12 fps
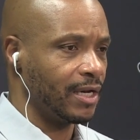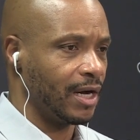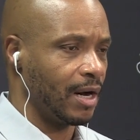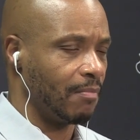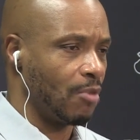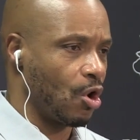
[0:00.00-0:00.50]

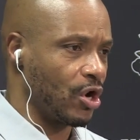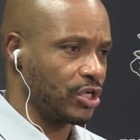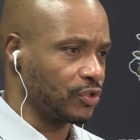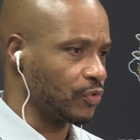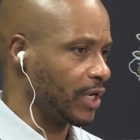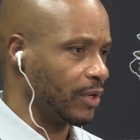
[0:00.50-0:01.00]
Um,
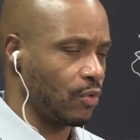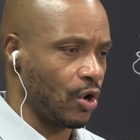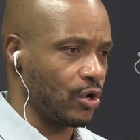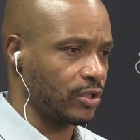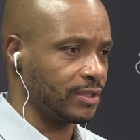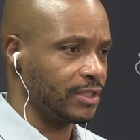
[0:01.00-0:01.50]
Morris really
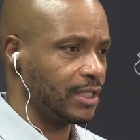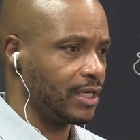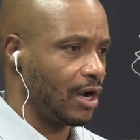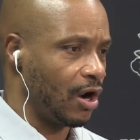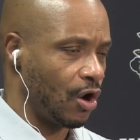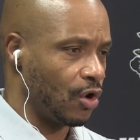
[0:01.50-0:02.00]
worked
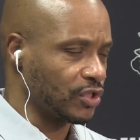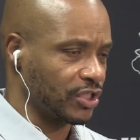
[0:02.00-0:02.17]
all